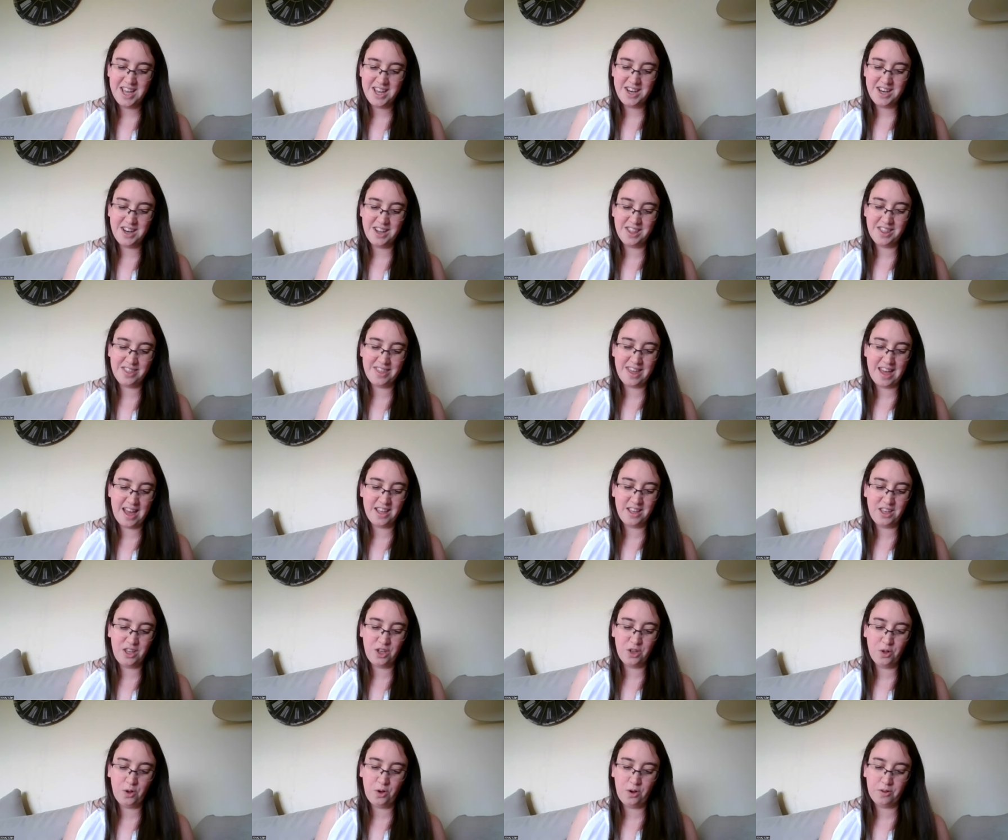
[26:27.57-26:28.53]

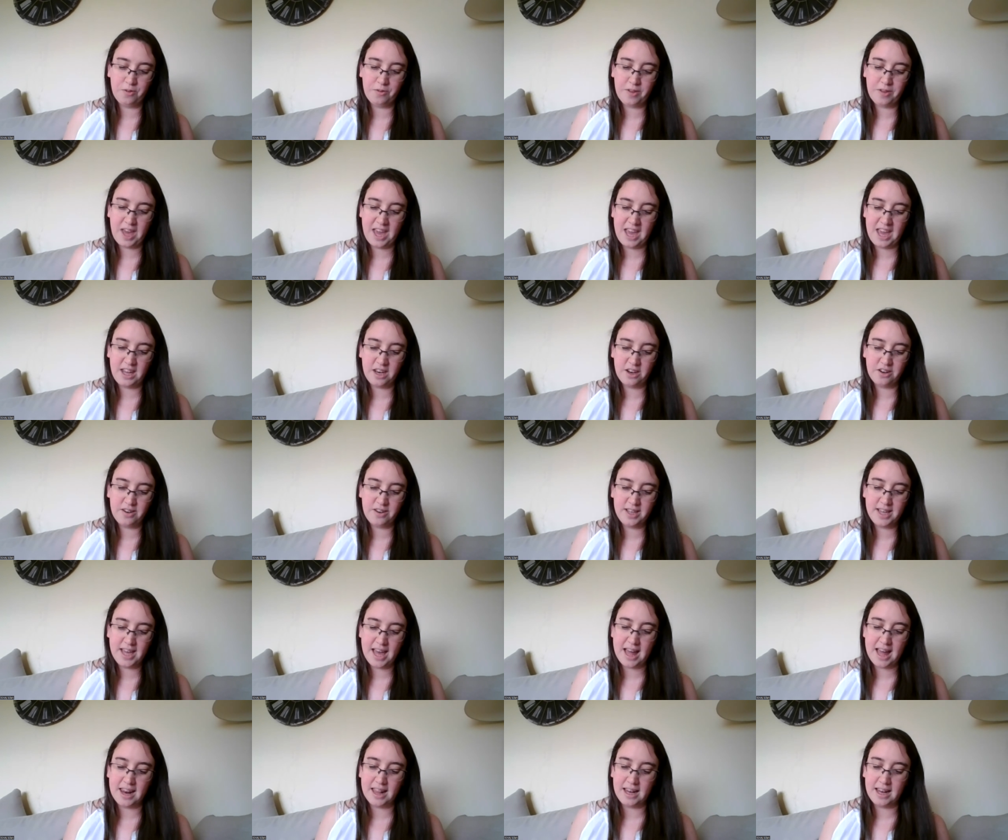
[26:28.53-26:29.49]
Nathanael of Cana in
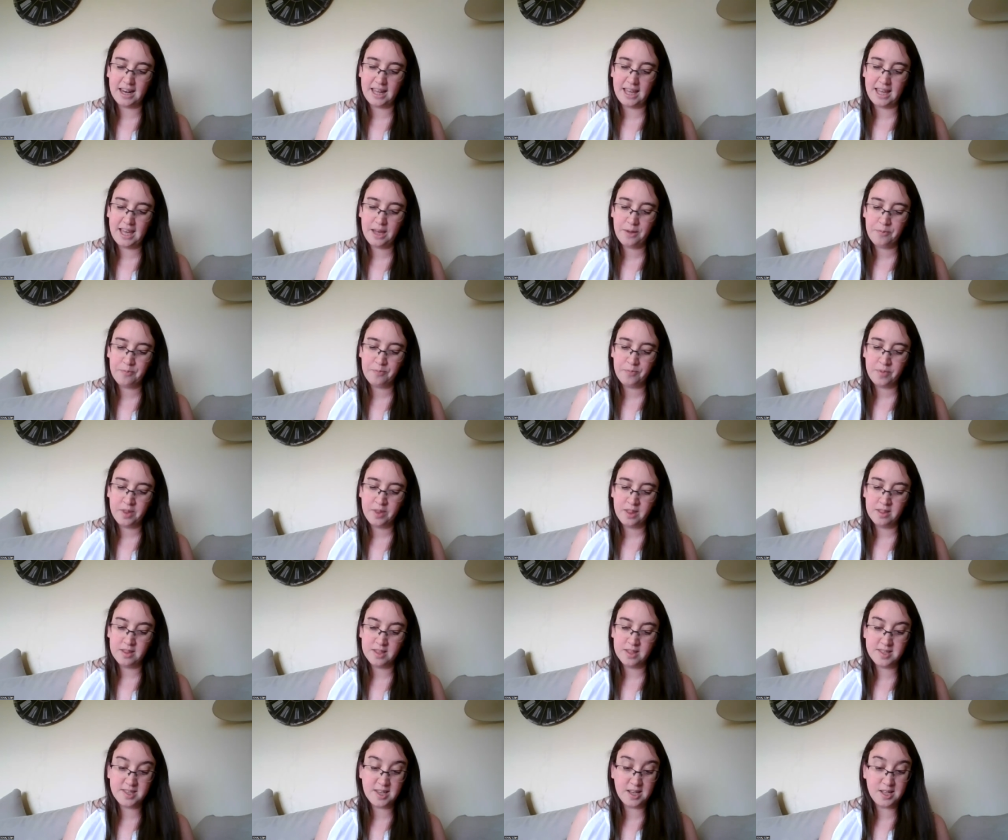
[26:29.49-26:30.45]
Galilee,
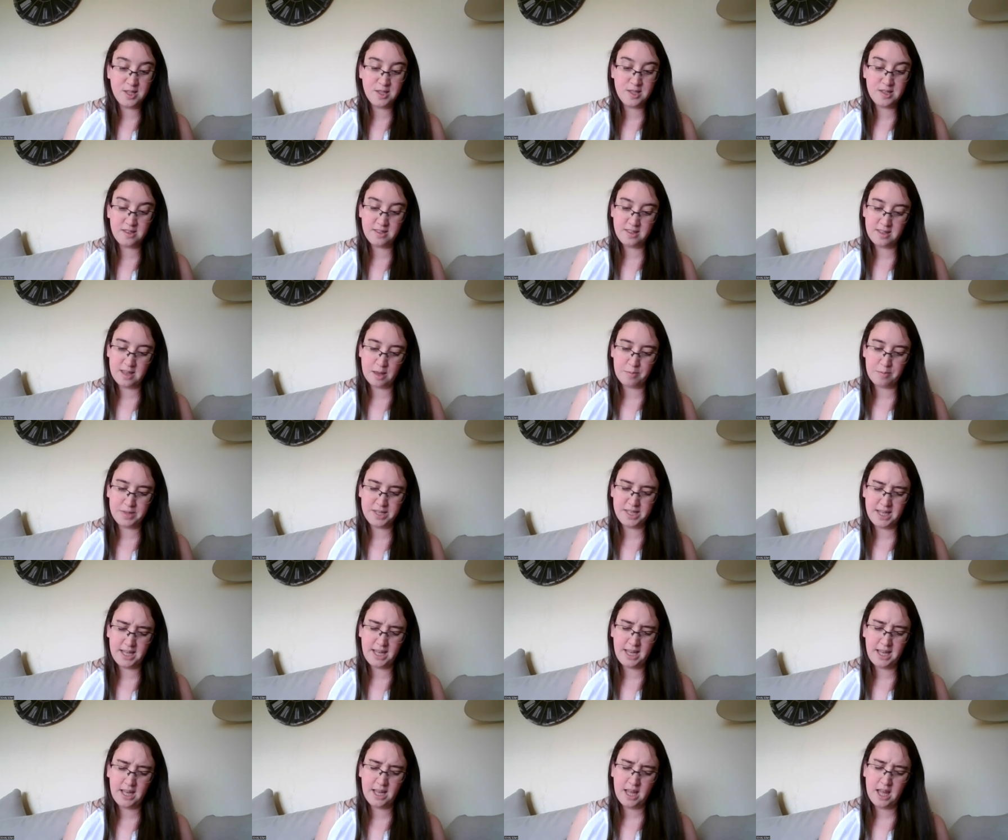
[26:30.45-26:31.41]
the sons of
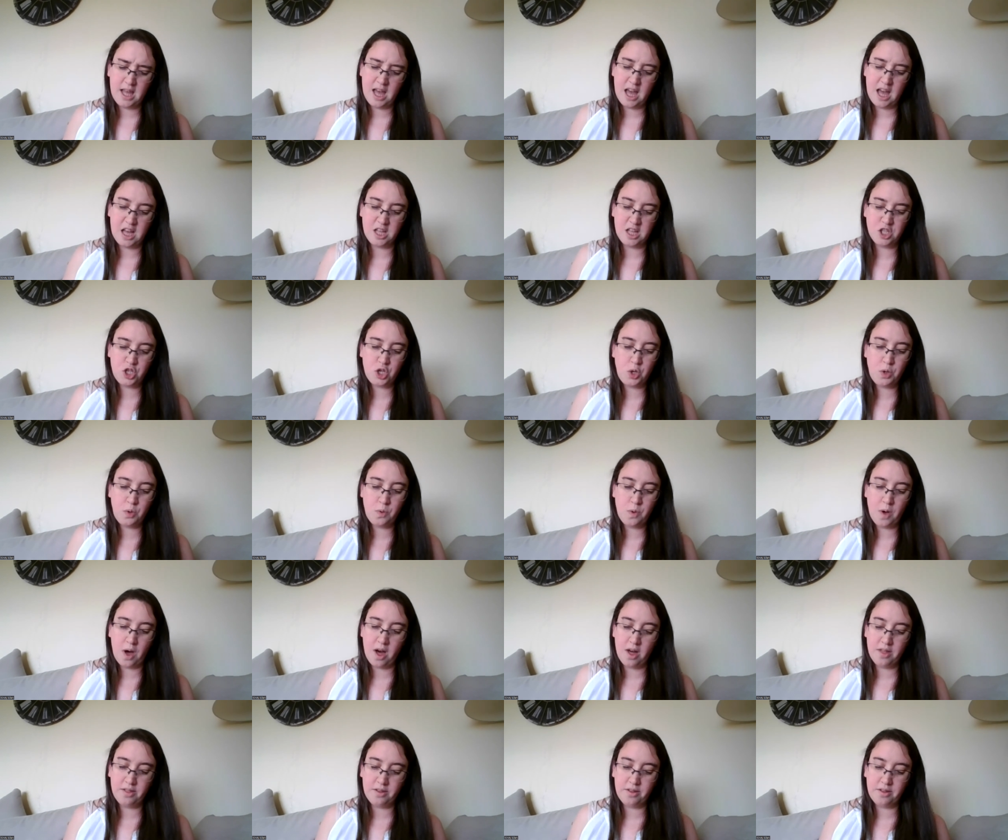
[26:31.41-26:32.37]
Zebedee, and two
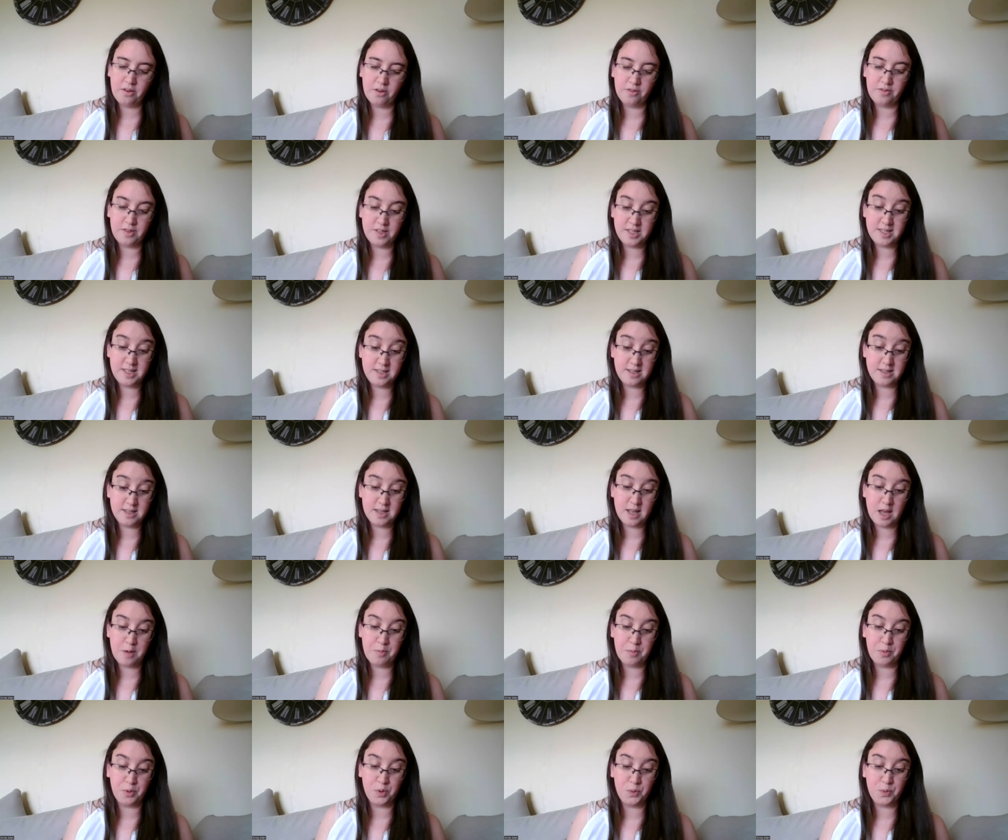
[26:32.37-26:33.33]
other of his
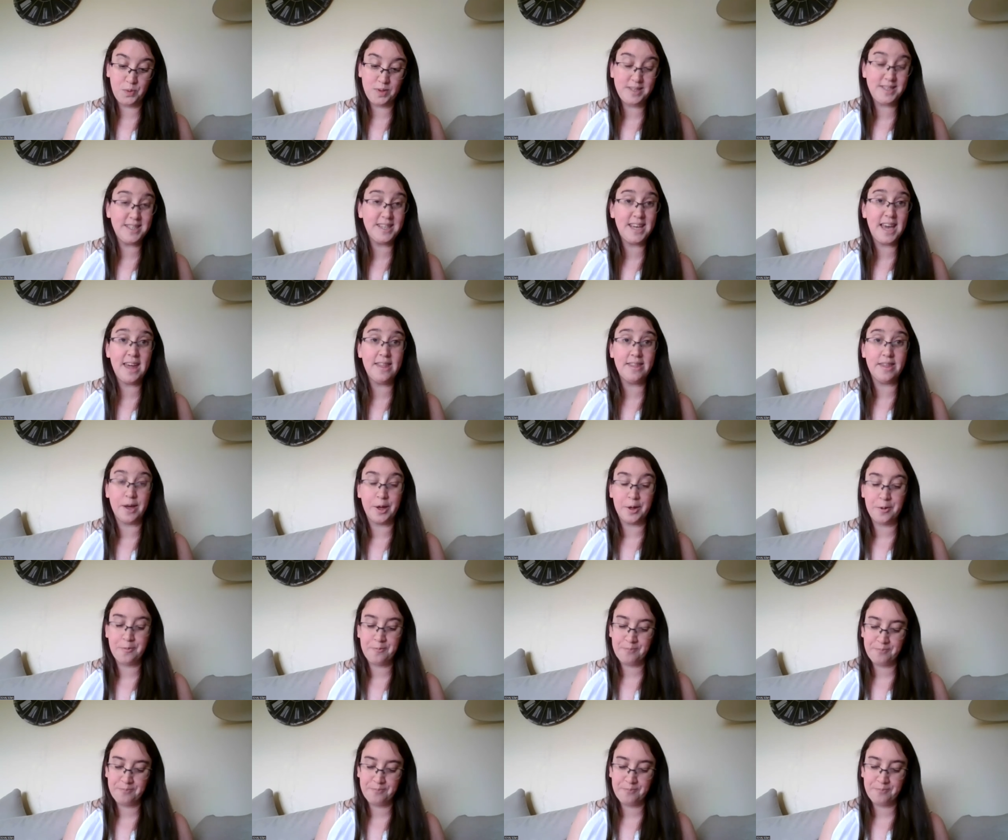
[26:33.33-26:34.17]
disciples were together.